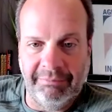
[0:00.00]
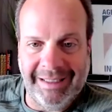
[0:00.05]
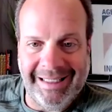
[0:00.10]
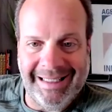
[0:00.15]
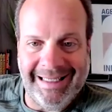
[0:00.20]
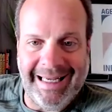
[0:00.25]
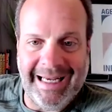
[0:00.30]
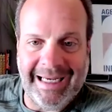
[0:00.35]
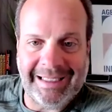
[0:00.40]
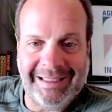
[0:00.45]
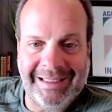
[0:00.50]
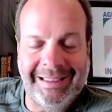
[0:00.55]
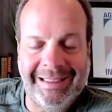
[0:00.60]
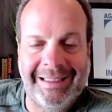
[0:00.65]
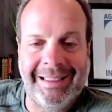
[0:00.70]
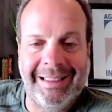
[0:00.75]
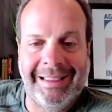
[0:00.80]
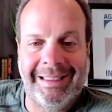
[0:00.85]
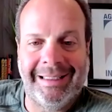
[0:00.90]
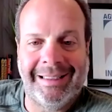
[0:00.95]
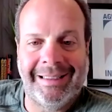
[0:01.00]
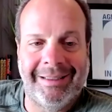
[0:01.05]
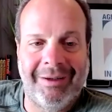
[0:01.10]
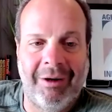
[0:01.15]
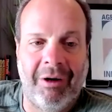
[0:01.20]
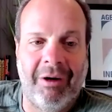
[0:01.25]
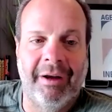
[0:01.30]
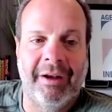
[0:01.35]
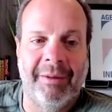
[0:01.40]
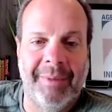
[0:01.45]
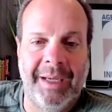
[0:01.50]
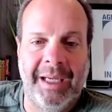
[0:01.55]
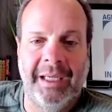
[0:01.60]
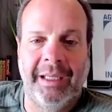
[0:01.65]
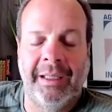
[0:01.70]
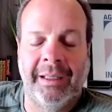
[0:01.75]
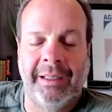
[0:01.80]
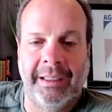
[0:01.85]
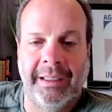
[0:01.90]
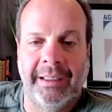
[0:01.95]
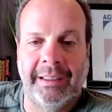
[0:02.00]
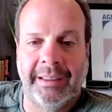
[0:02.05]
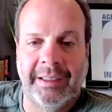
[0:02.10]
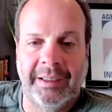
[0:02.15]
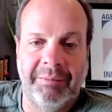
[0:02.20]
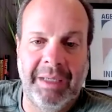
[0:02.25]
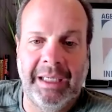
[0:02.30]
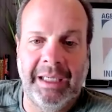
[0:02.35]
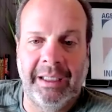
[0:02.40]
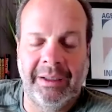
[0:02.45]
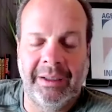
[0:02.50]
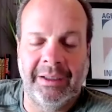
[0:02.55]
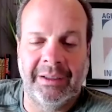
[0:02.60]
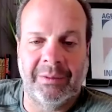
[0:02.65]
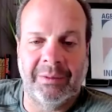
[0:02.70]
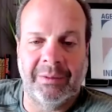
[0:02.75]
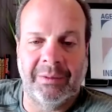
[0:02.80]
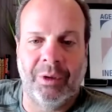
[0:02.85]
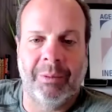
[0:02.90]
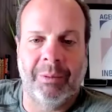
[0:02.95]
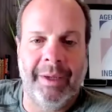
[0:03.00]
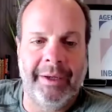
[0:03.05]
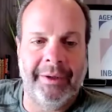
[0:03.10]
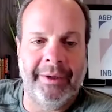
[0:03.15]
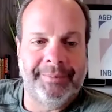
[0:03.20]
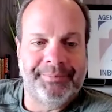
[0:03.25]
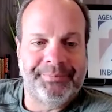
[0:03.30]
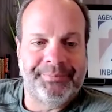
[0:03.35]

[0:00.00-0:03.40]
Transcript: connecting things and automating things and making things work better.